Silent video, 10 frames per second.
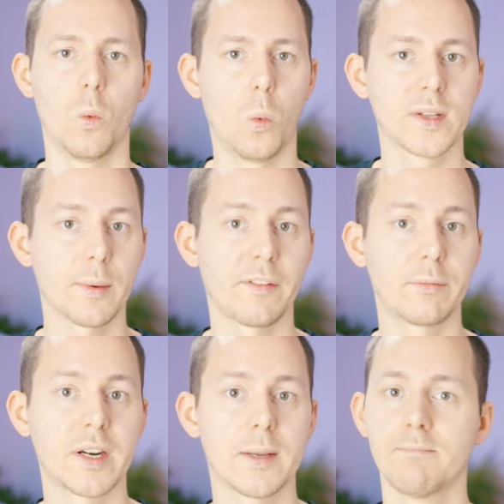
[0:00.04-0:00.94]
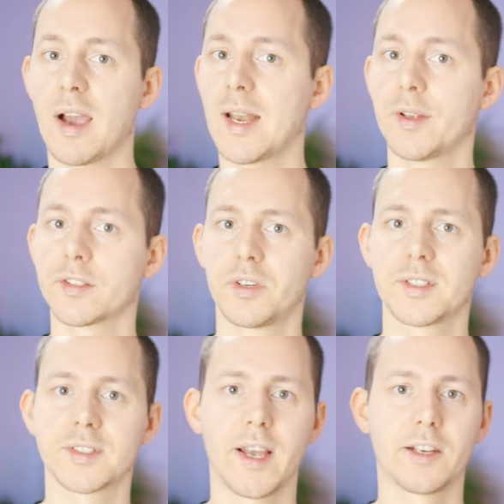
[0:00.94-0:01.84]
What's up everybody, my name is
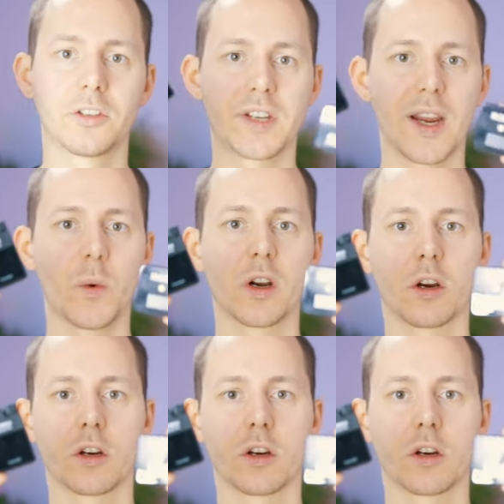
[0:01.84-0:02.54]
Chris and today we are